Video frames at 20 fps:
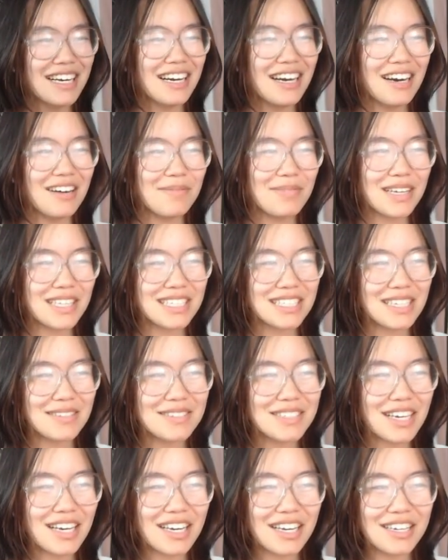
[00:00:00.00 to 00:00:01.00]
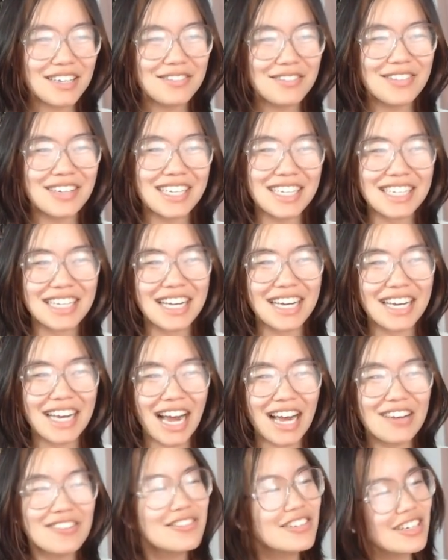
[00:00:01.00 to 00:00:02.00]
But at the same time, like
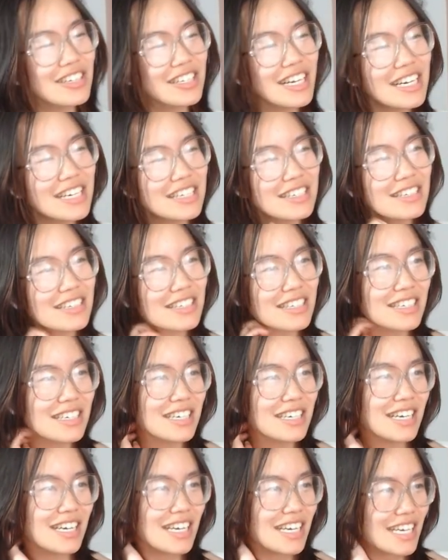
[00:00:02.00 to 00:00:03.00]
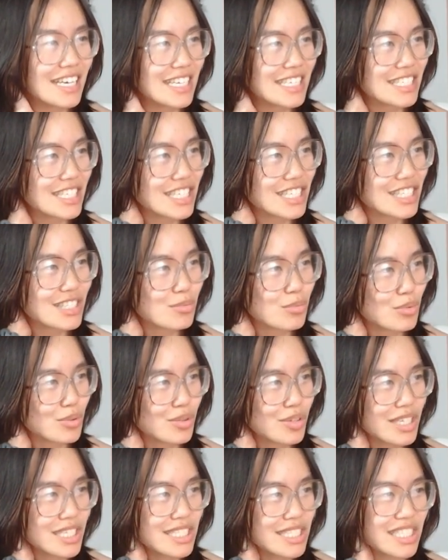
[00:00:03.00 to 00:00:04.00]
I feel like it's just
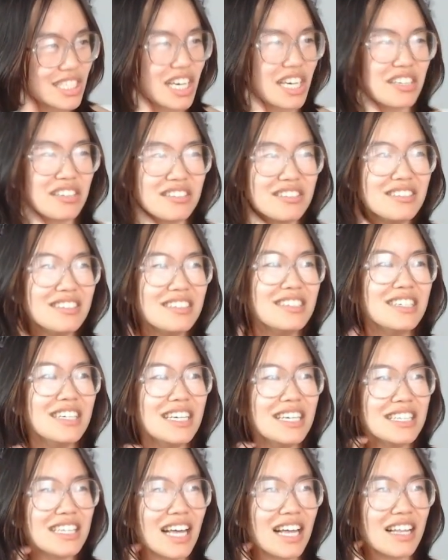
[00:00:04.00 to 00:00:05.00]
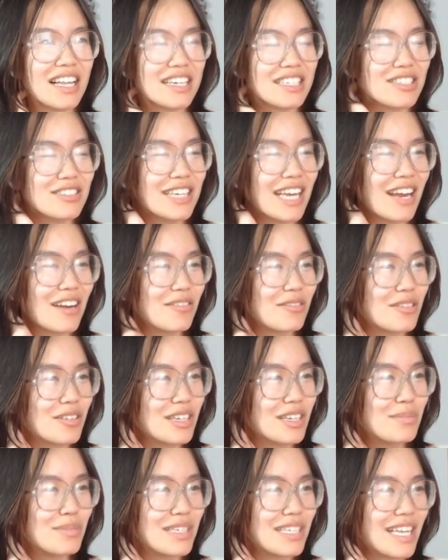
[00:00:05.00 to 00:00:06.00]
really subtle that like you can't
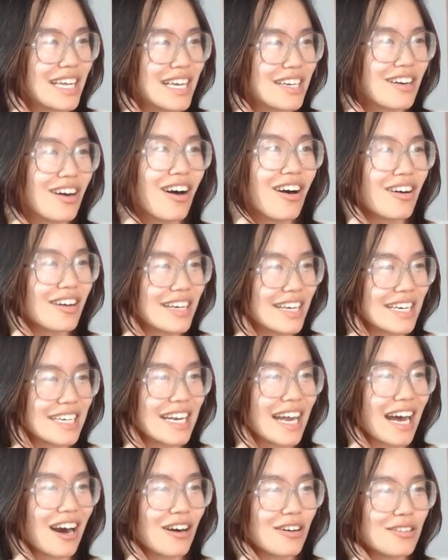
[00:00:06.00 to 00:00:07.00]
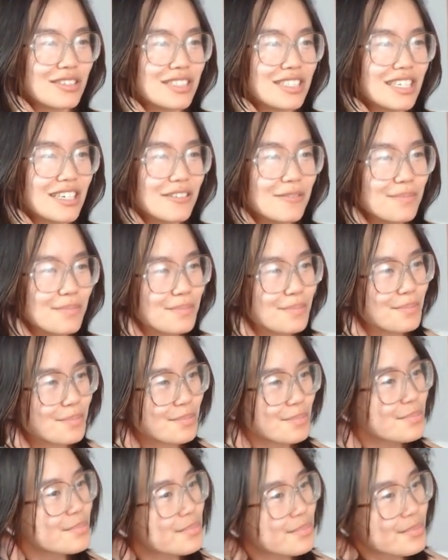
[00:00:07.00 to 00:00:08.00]
really be like calling it out, you know?
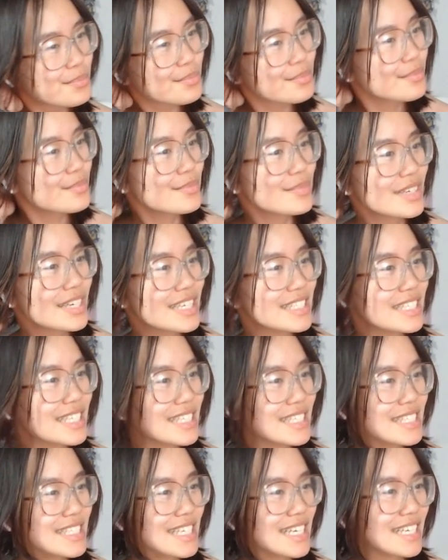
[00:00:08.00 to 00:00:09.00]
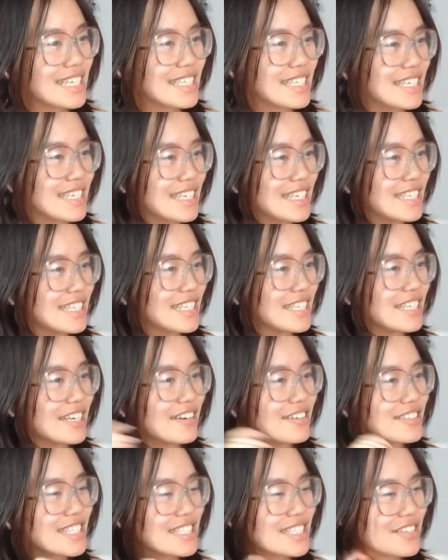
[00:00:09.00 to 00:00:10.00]
Because it's like, you know,
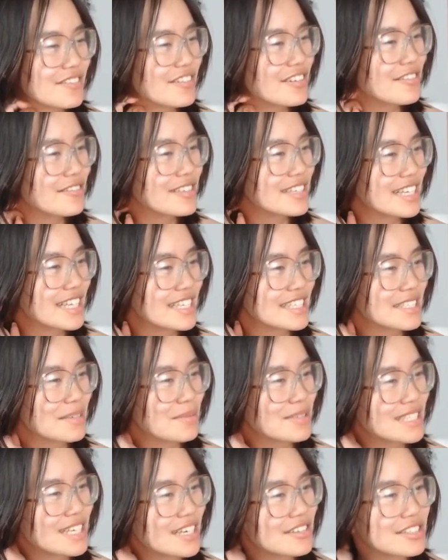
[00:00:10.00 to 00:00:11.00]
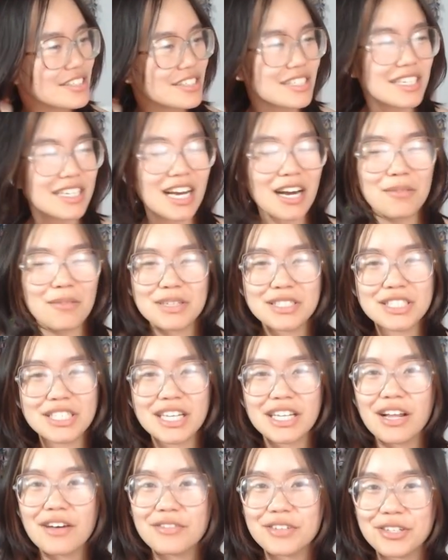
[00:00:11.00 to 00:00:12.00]
it's like different when like someone tells you like how much they
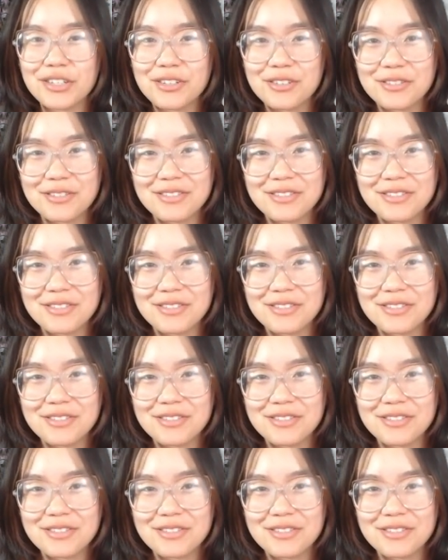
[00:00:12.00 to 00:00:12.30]
love you,